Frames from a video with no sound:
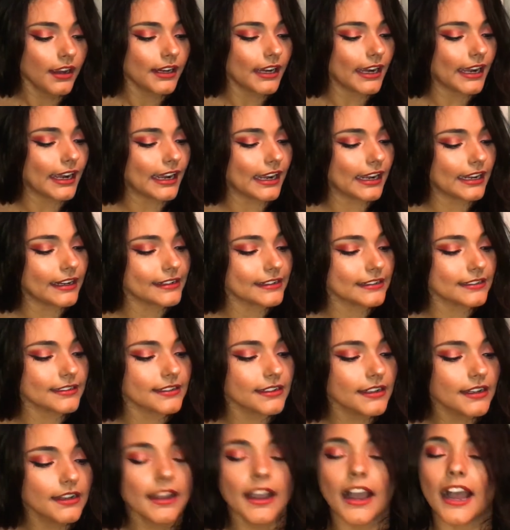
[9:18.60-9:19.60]
And
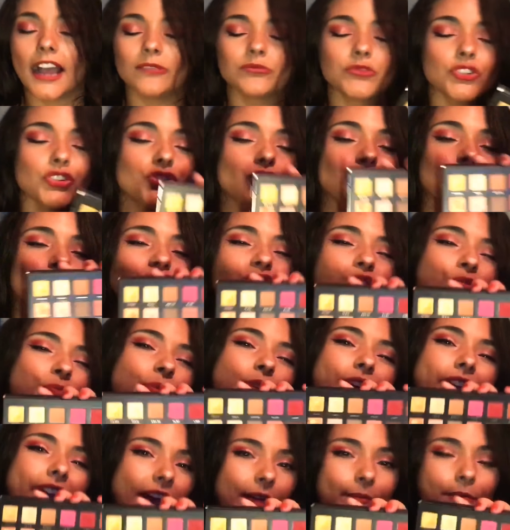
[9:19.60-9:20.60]
I'm just
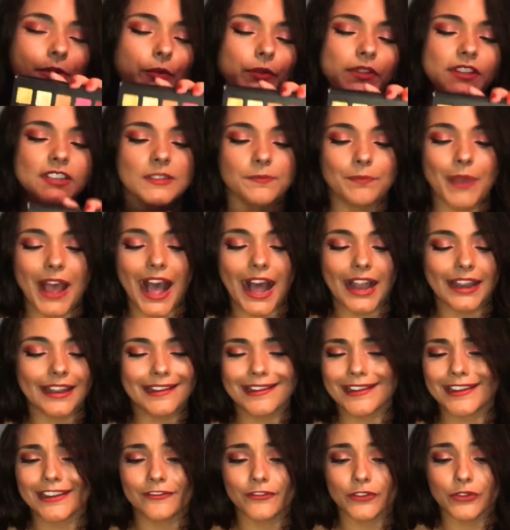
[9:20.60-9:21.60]
super happy with this
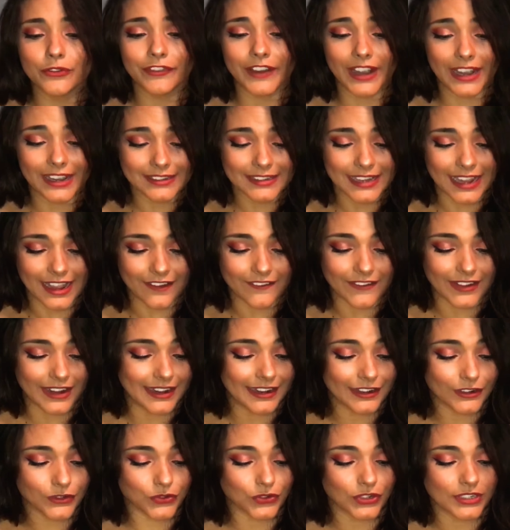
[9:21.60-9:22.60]
palette. If you guys have an
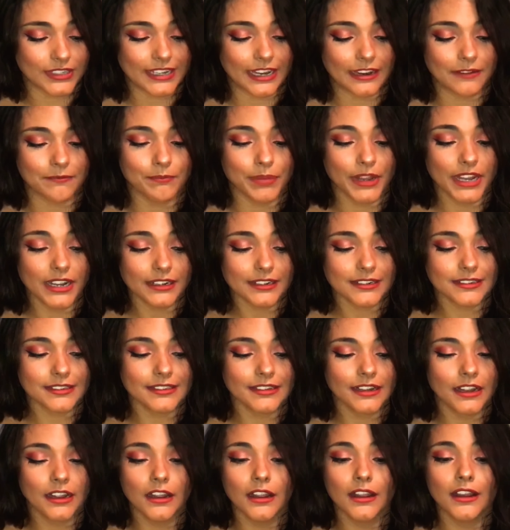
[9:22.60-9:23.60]
extra $10,
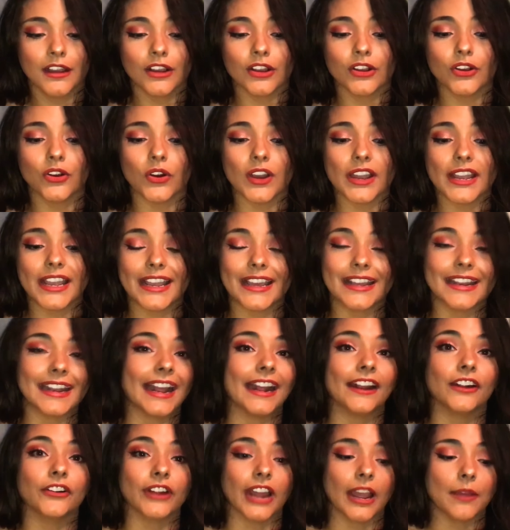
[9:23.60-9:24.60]
go ahead
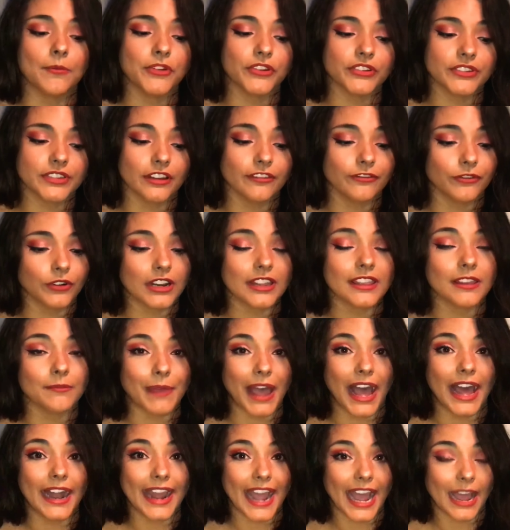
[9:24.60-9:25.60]
and grab yourself one of the
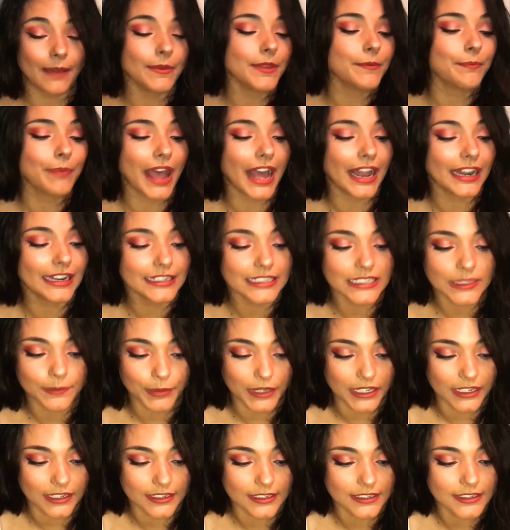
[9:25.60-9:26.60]
Bad Habit palettes,
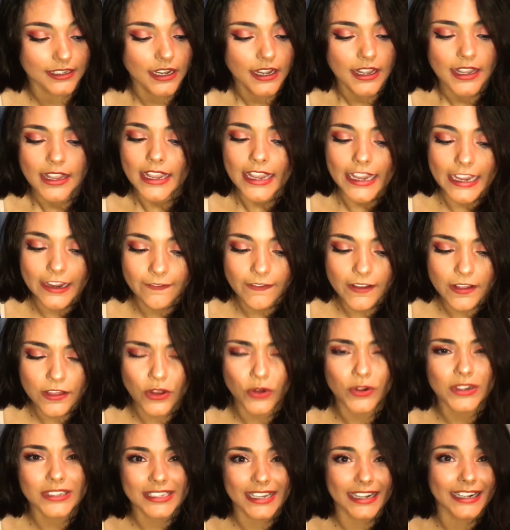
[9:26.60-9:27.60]
because even
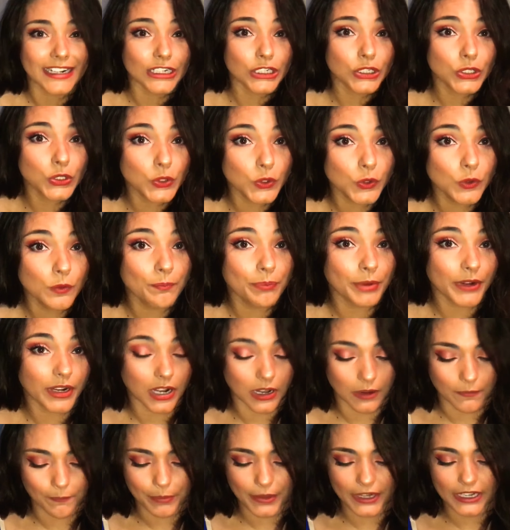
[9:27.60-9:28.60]
though it's like a dupe
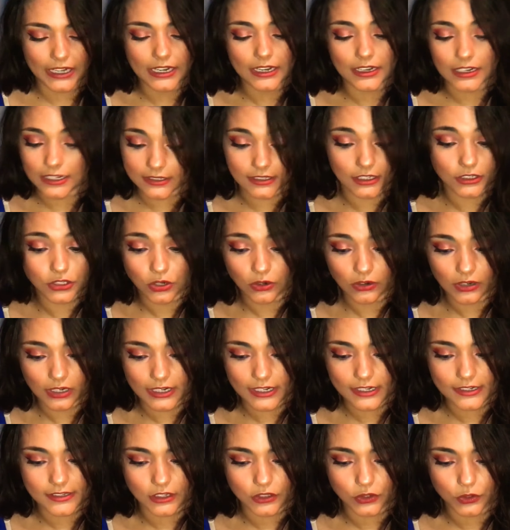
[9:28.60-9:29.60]
company, because it
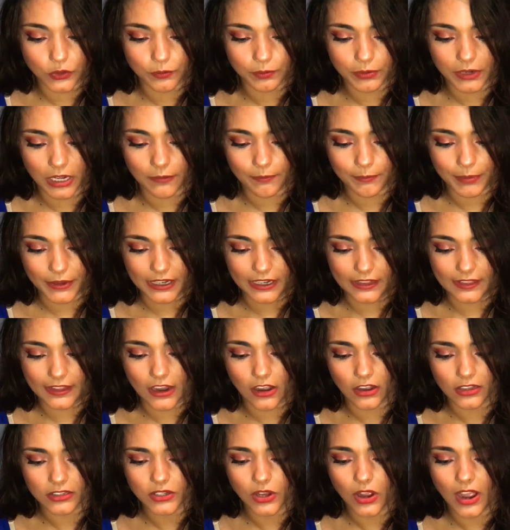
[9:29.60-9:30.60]
totally is a dupe company, they
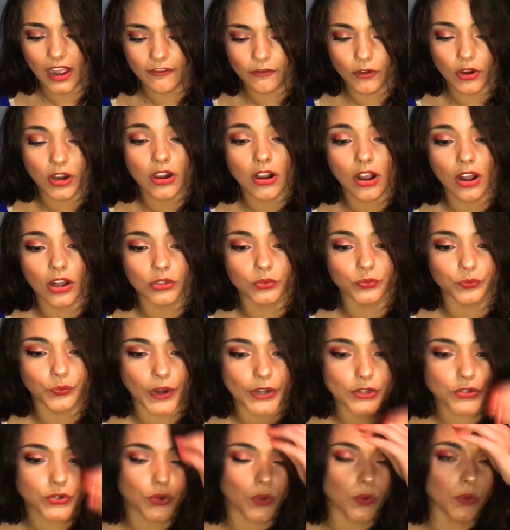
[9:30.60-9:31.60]
also have one called
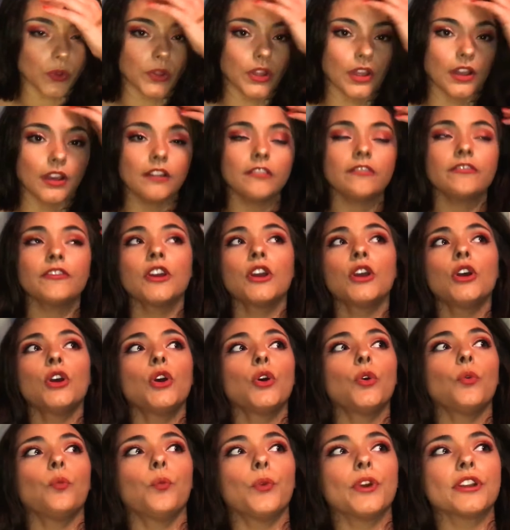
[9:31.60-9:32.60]
Retro Love,
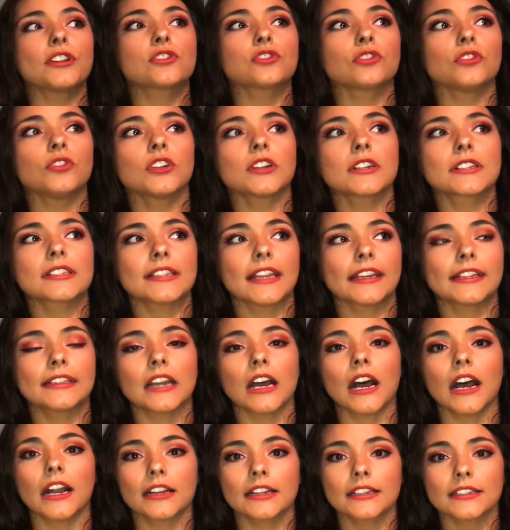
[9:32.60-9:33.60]
which looks like the
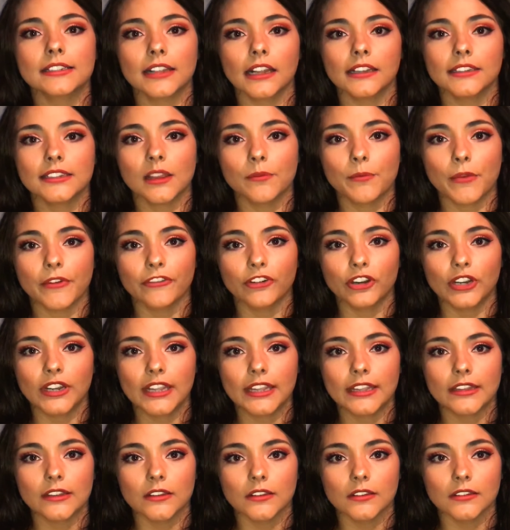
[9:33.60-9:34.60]
Anastasia Beverly
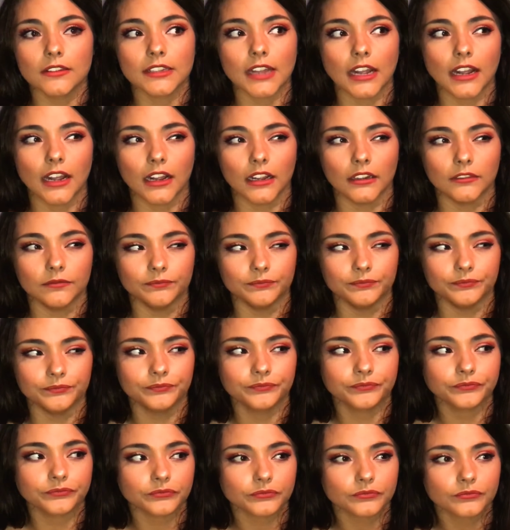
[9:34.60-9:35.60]
Hills,
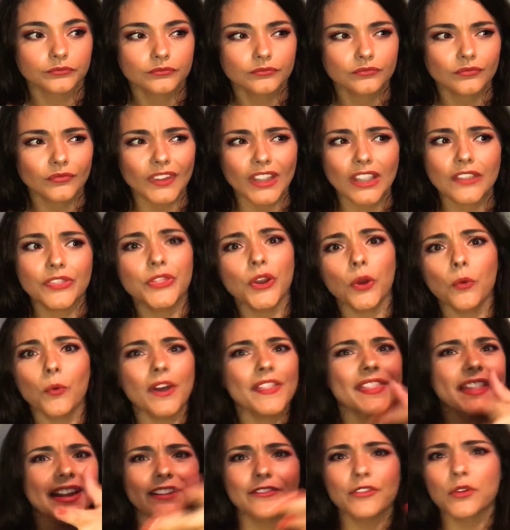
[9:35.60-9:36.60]
the
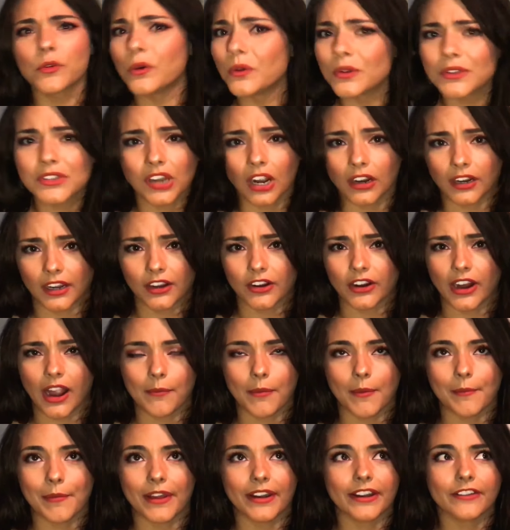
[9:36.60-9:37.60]
one that everyone was talking
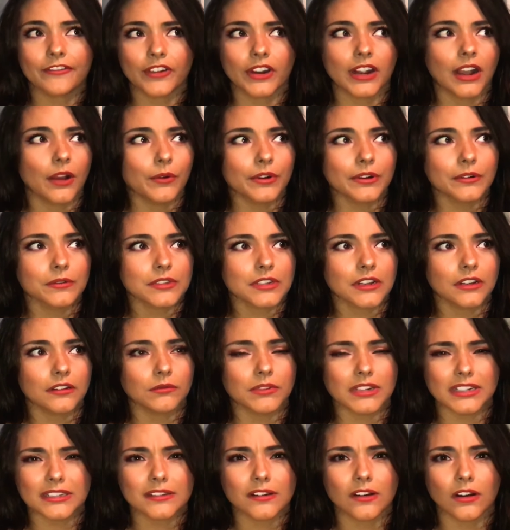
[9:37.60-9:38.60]
crap about. I forgot
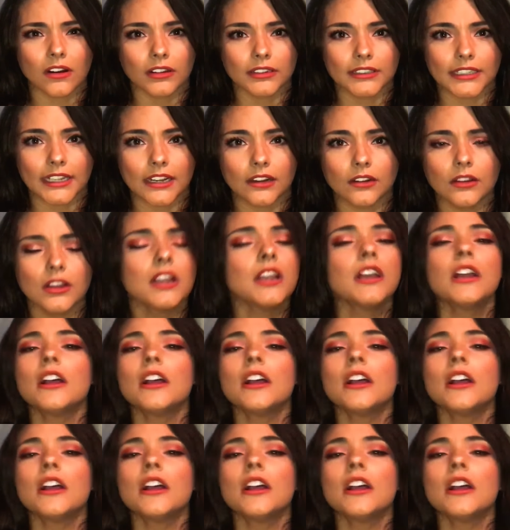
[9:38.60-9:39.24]
what it's called now.